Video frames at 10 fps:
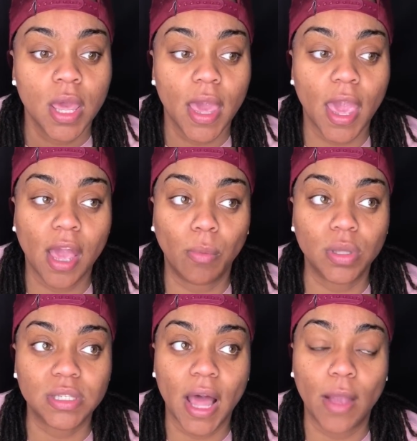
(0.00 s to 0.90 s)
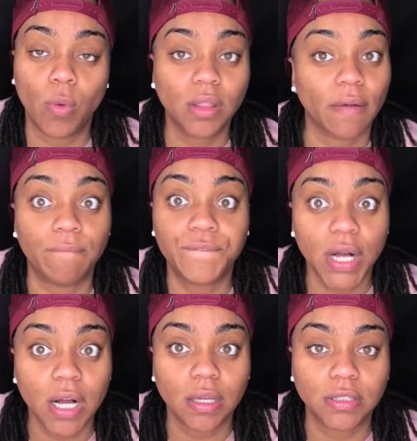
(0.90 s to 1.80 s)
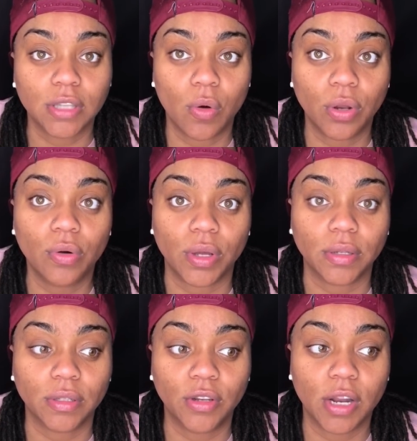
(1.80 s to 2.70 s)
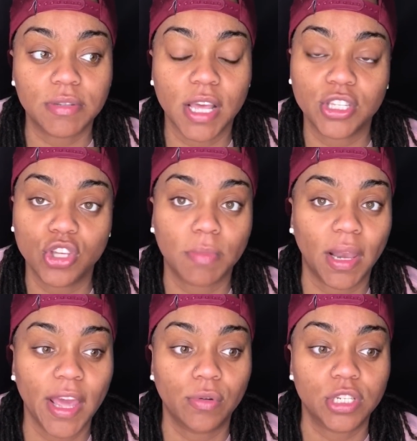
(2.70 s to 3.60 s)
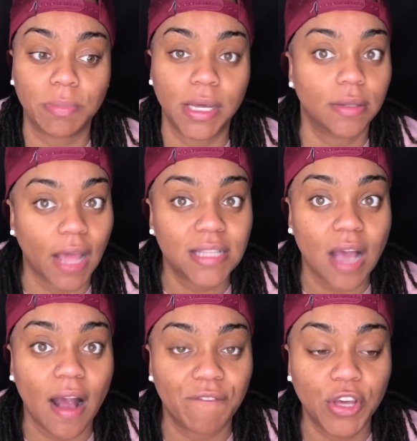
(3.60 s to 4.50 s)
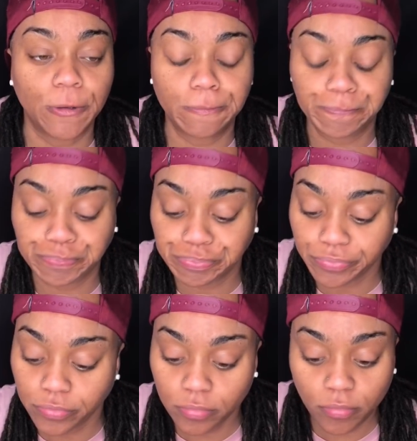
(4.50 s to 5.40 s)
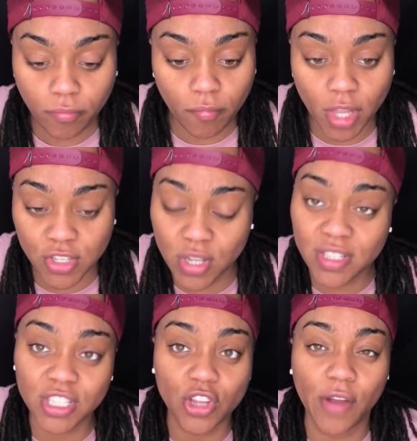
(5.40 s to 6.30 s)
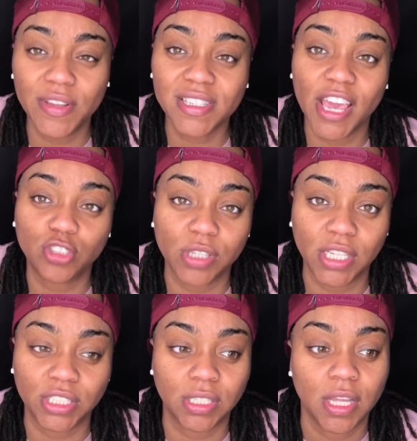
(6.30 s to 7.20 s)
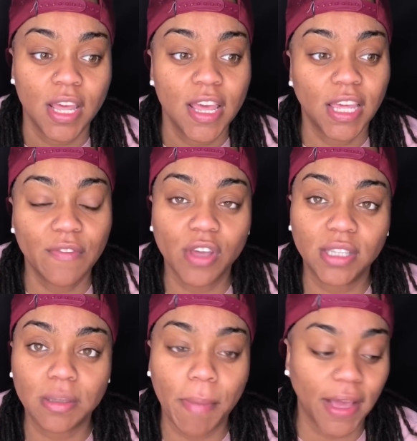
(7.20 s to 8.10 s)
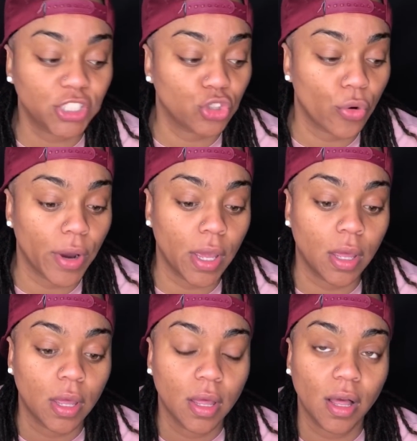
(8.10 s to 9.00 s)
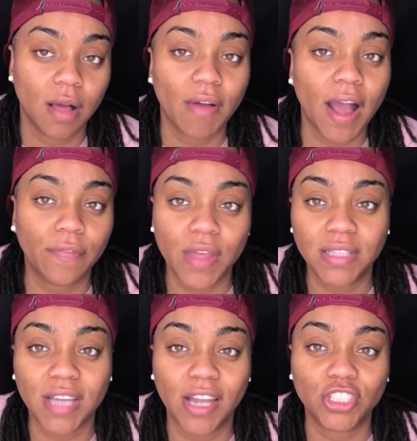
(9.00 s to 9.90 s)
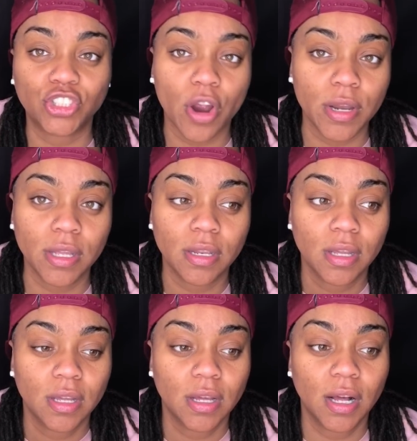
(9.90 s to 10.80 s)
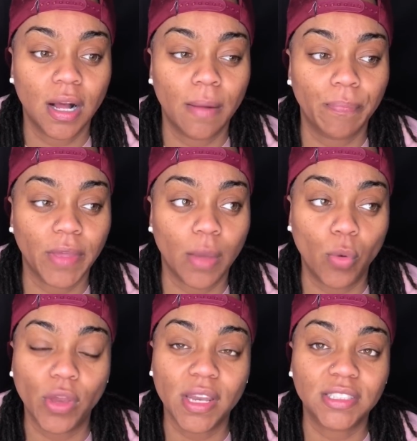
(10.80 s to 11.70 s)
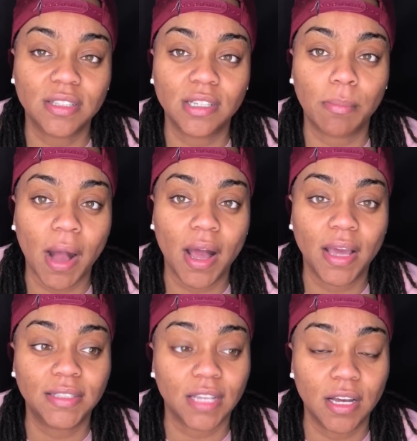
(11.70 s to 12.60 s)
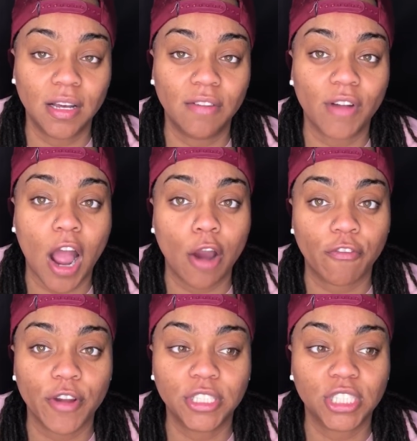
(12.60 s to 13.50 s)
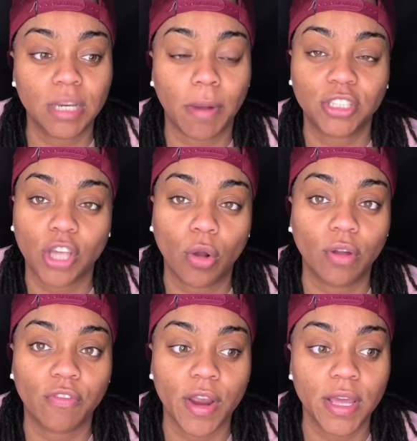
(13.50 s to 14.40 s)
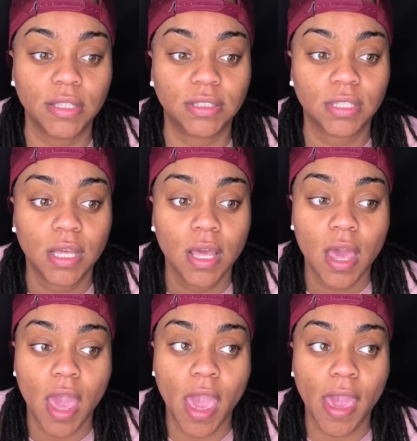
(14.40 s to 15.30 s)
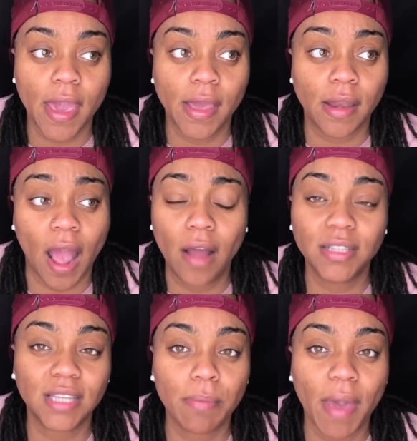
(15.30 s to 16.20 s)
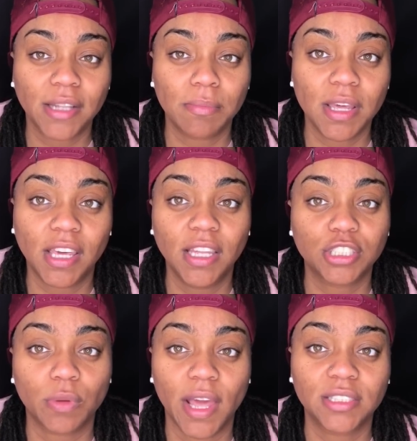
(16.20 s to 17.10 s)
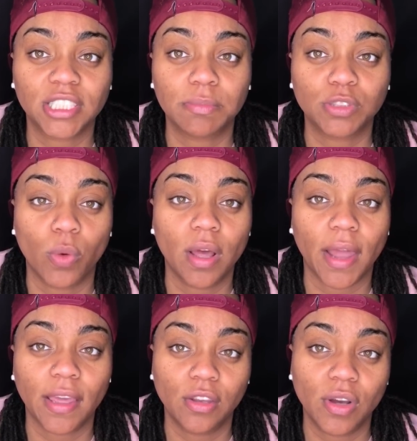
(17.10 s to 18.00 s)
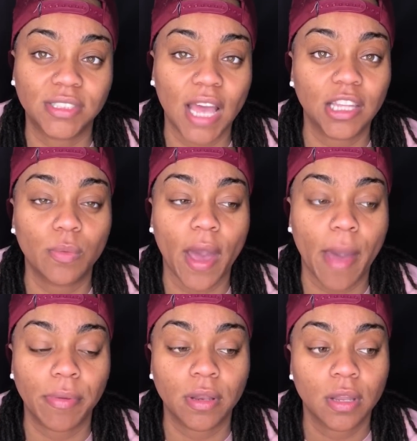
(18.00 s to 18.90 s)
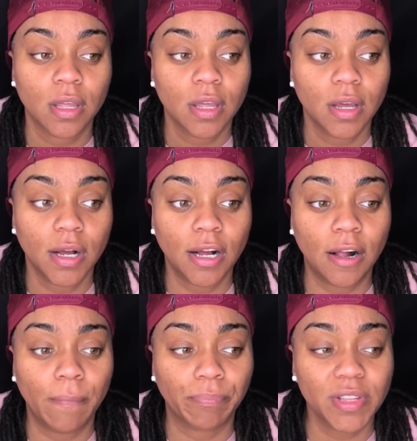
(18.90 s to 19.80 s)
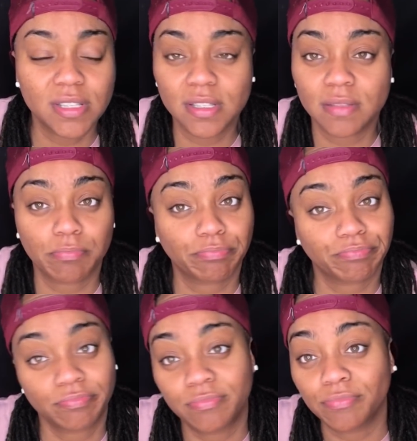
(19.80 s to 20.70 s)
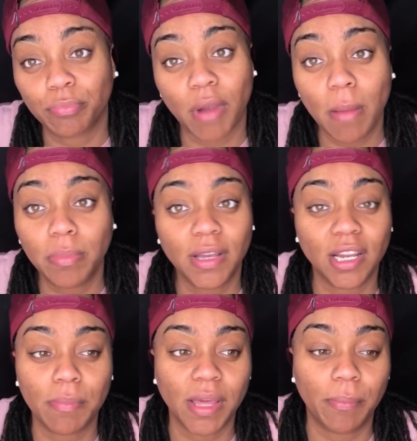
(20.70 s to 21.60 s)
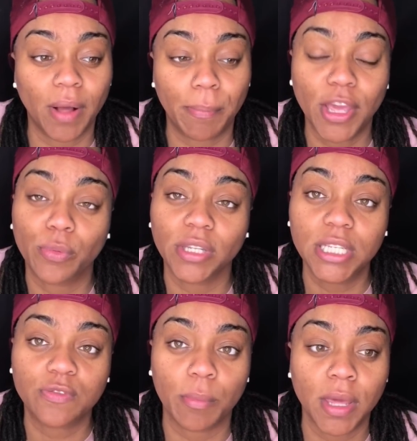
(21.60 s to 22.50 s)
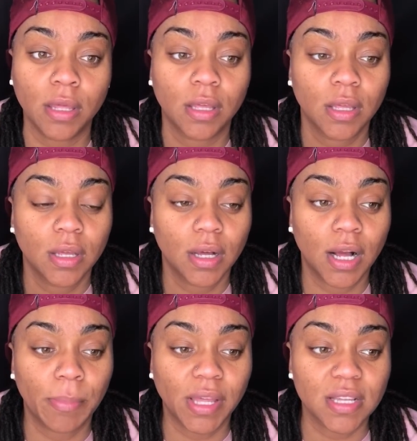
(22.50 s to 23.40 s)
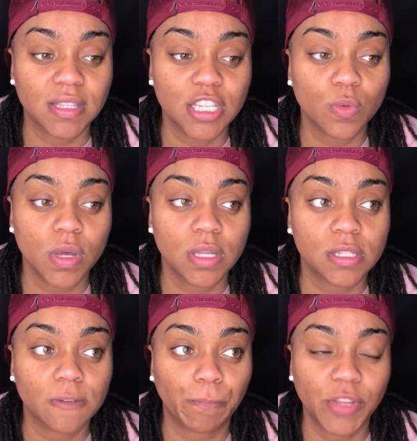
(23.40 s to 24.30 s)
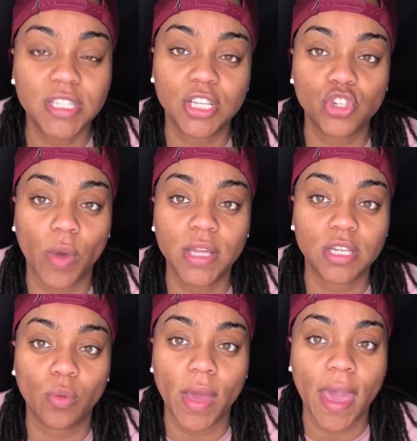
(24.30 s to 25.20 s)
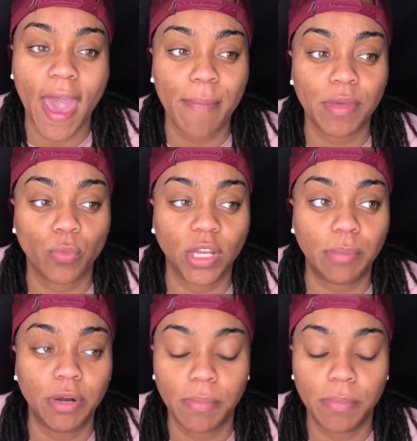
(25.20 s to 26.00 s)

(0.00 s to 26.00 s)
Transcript: and was like, what the fuck is going on? You know what I'm saying? Excuse my language, but that's how I felt. So this is the start. This is the introduction, giving y'all some backstory of how things kind of started. And we'll get into the demise of our friendship, our circle of friends, and how this impacted me and Keela's relationship as well. Like, you know, exactly what happened. This is probably going to be a big release for me, because this situation, the way it happened, really put